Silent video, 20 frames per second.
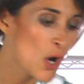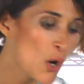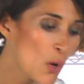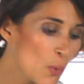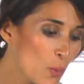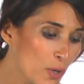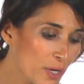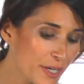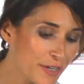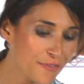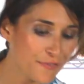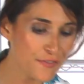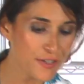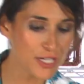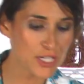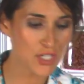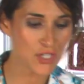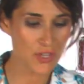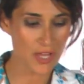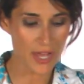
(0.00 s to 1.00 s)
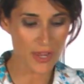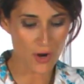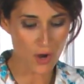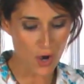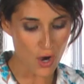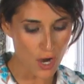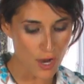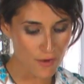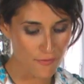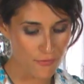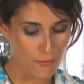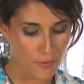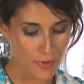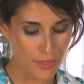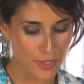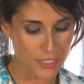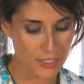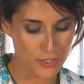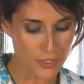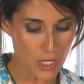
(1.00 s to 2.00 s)
We're gonna finish that off with
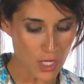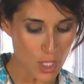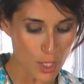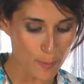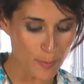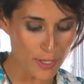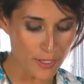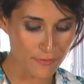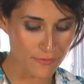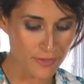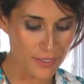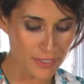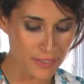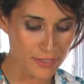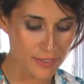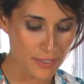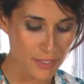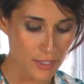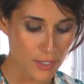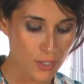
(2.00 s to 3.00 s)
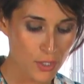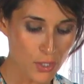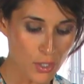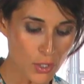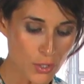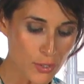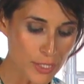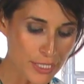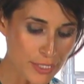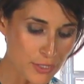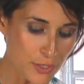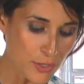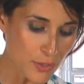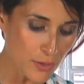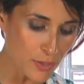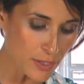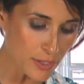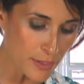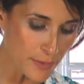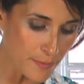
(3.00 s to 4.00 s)
a dollop of this curried
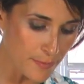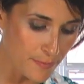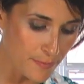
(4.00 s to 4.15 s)
yogurt.